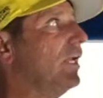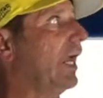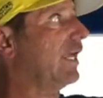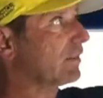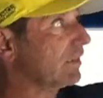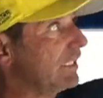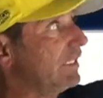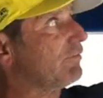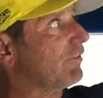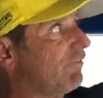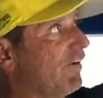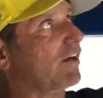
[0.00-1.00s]
and leave
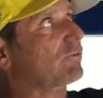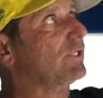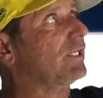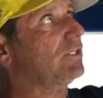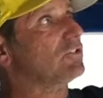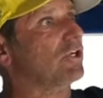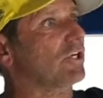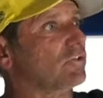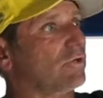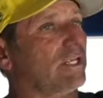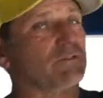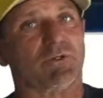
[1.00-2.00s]
the factory engine
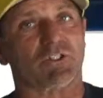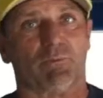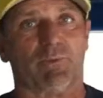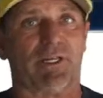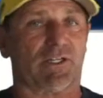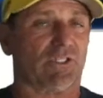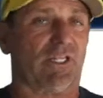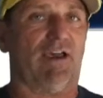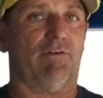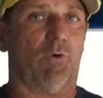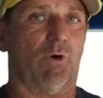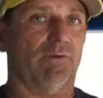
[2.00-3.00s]
transmission, we actually
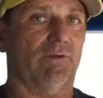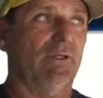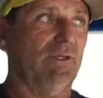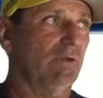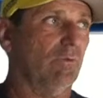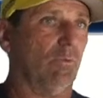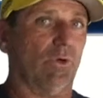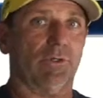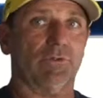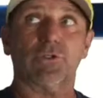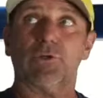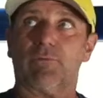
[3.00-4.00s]
have one
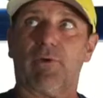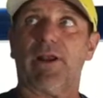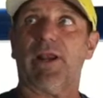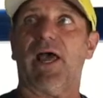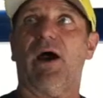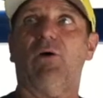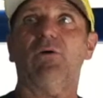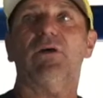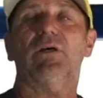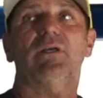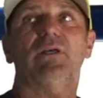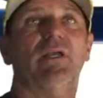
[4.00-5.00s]
we're doing right now,
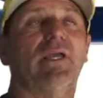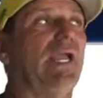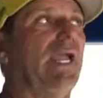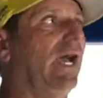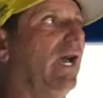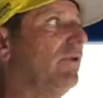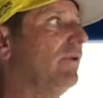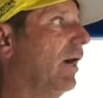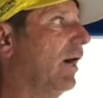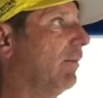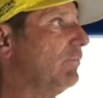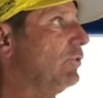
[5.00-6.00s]
and
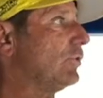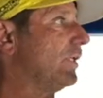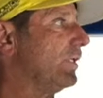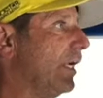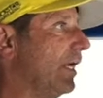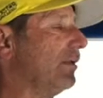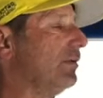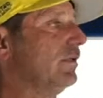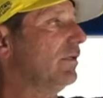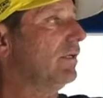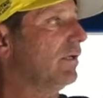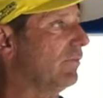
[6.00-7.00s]
you can get
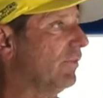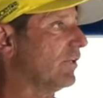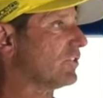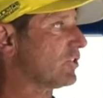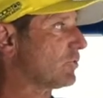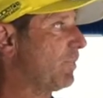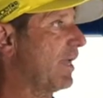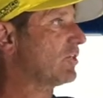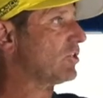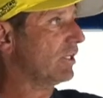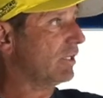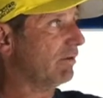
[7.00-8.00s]
the
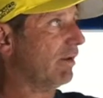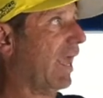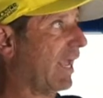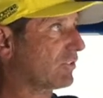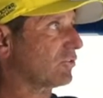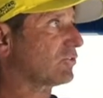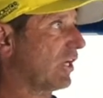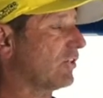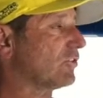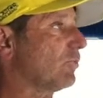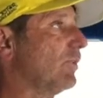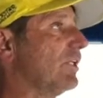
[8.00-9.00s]
suspension, axles,
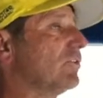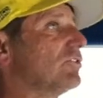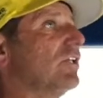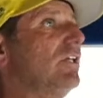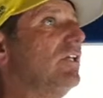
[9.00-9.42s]
tires, and wheels.